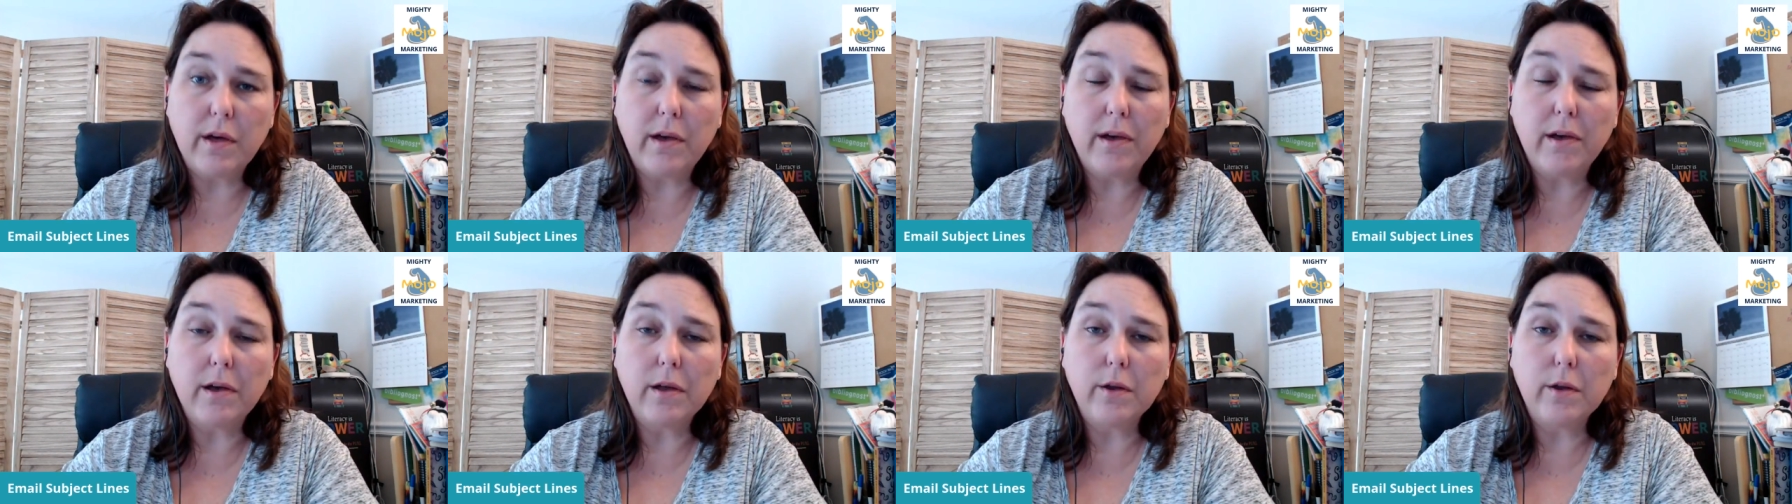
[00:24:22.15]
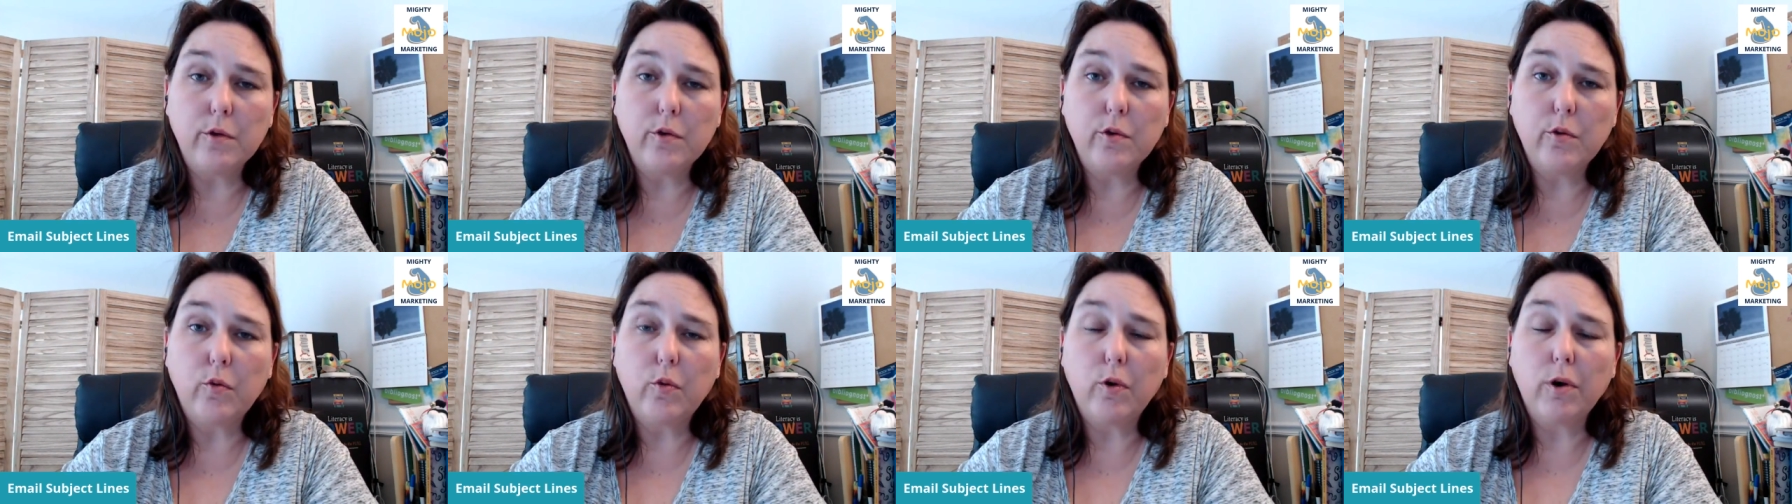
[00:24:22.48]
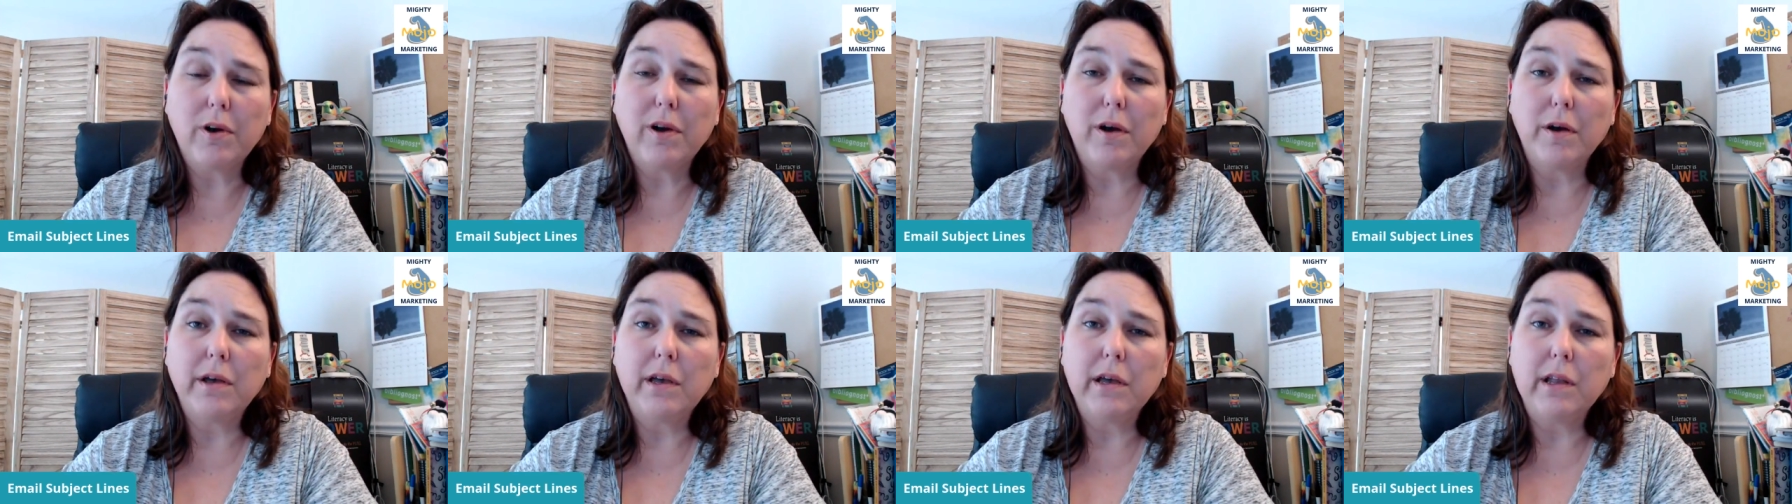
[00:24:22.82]
and
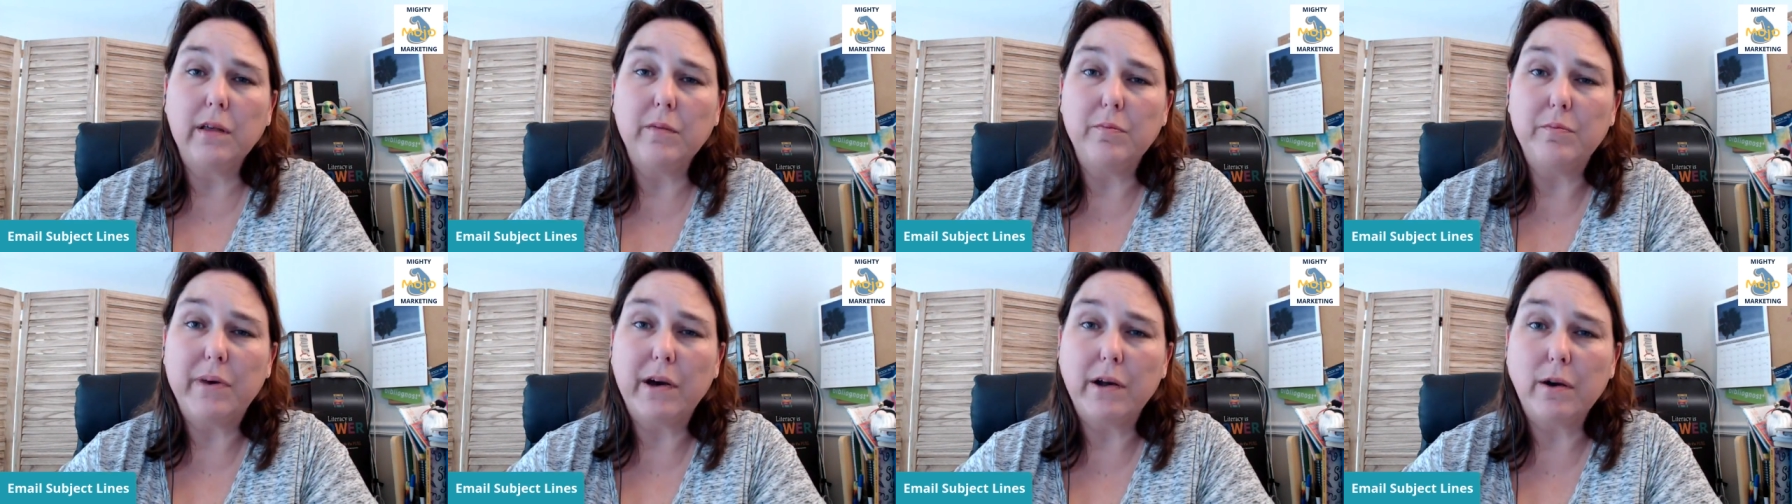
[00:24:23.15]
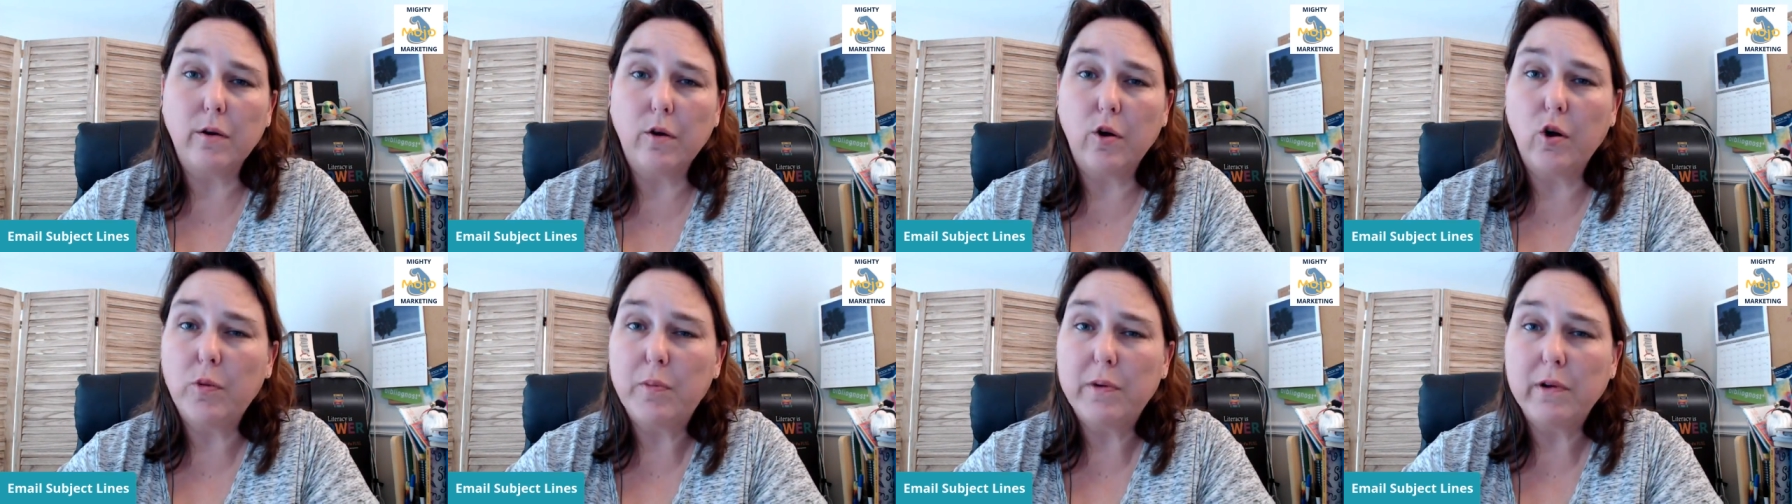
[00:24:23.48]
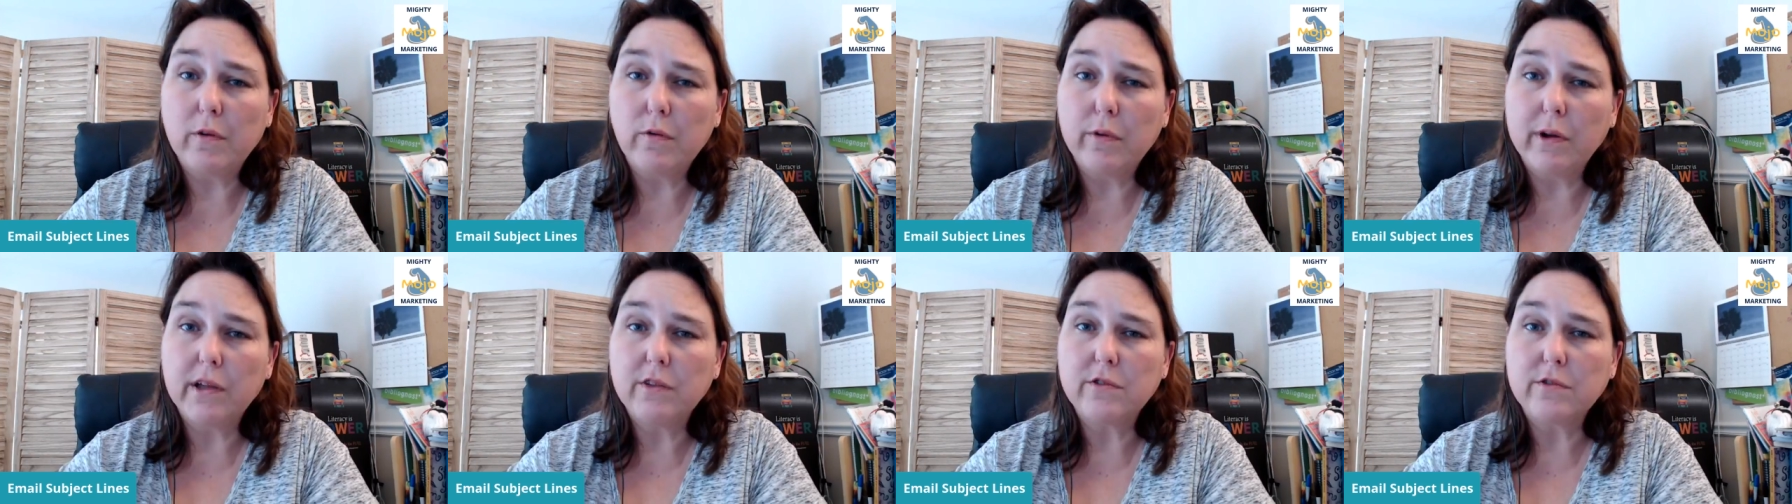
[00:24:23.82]
work on getting better
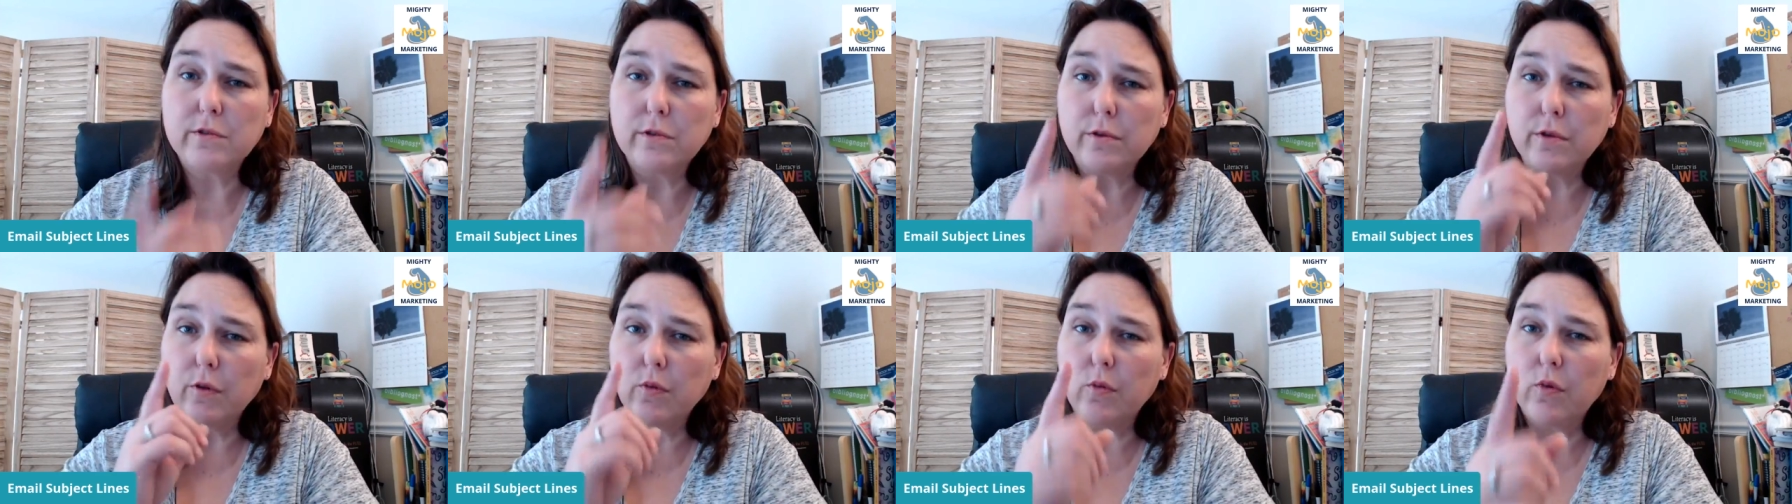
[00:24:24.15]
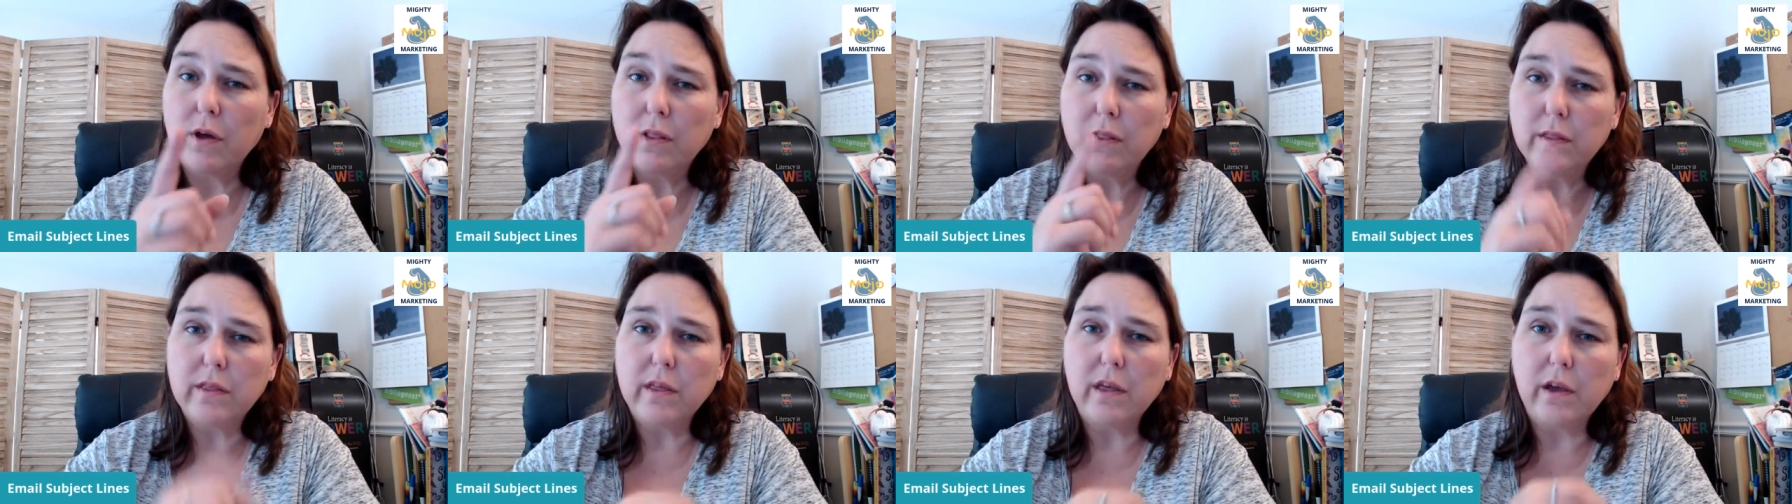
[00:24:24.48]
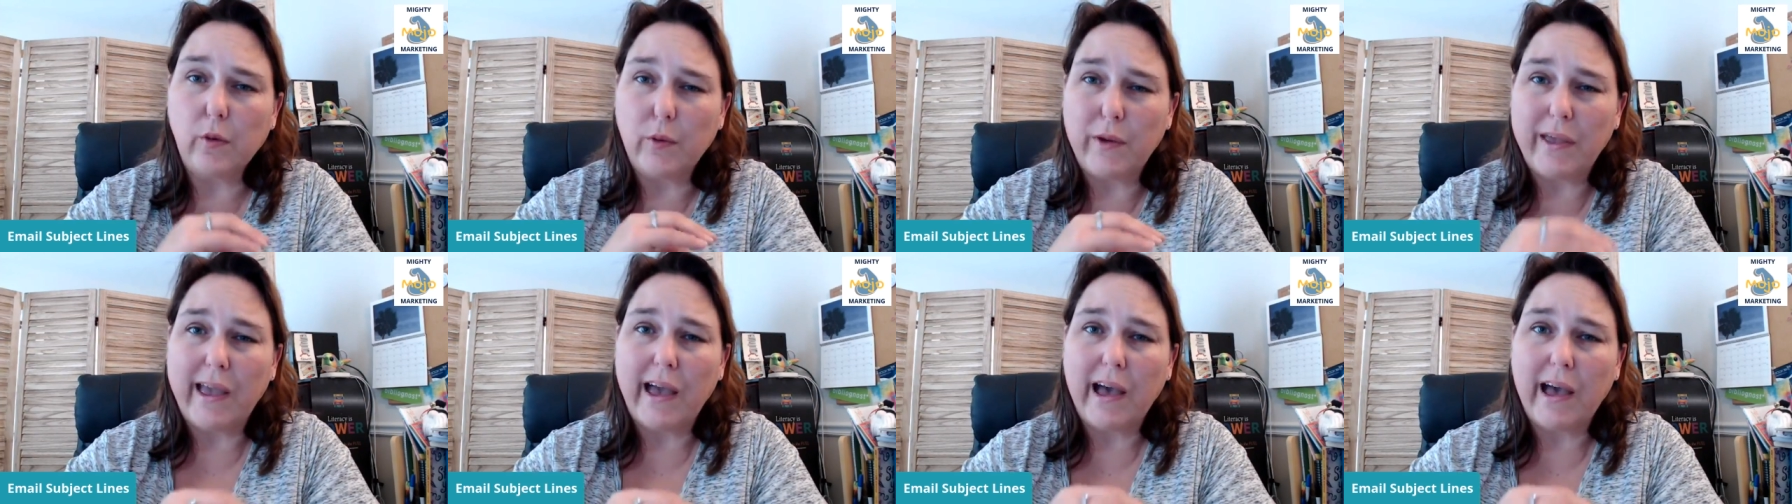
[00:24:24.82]
open rates through the one thing we